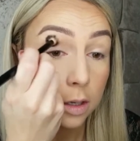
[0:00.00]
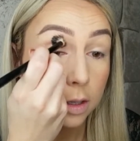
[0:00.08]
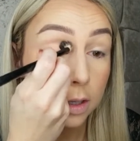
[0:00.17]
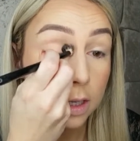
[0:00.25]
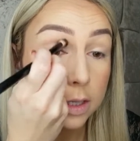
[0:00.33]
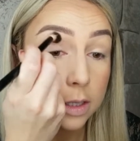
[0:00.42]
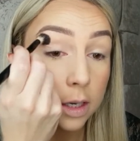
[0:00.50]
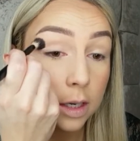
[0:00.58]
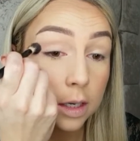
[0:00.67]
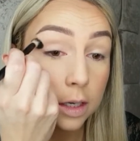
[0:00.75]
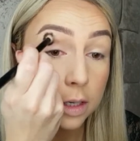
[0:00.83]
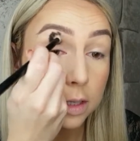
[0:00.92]
This
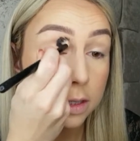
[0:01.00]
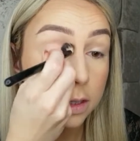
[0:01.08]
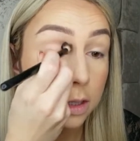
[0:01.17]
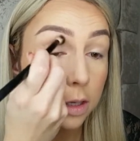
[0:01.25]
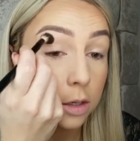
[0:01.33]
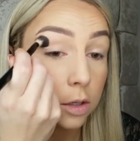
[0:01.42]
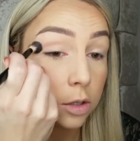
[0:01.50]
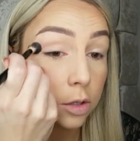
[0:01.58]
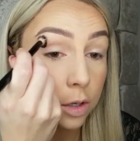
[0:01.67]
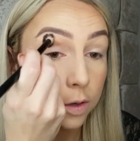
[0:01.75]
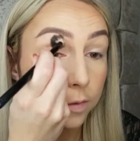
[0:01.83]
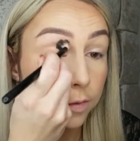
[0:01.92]
is
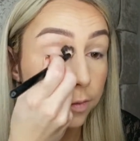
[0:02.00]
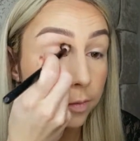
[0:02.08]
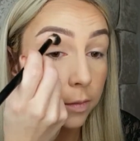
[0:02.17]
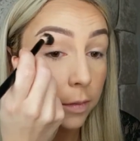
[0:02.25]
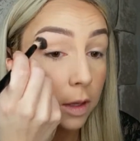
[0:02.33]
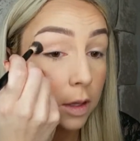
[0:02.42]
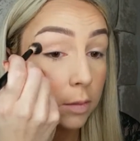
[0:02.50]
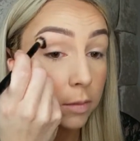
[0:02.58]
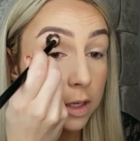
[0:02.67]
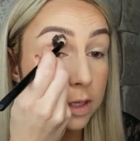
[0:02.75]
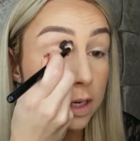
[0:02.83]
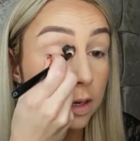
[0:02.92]
sort of the
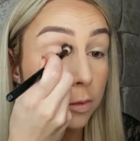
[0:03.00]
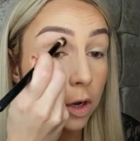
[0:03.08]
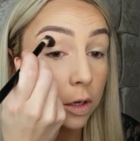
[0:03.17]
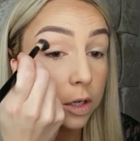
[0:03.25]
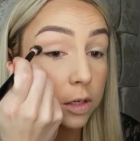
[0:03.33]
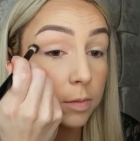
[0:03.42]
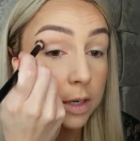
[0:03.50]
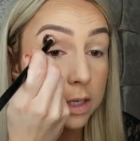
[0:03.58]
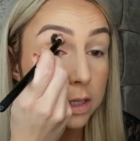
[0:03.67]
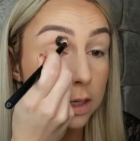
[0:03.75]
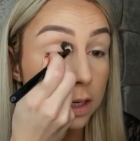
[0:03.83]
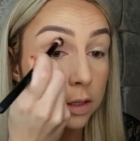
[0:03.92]
same colour as my
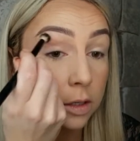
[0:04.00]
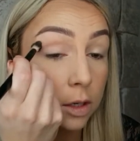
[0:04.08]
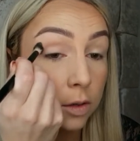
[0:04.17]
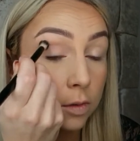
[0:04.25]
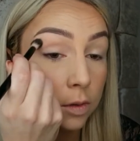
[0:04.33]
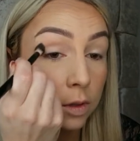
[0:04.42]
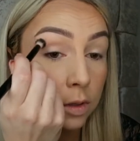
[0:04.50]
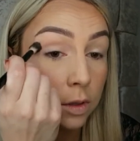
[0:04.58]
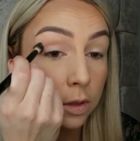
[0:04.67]
skin tone,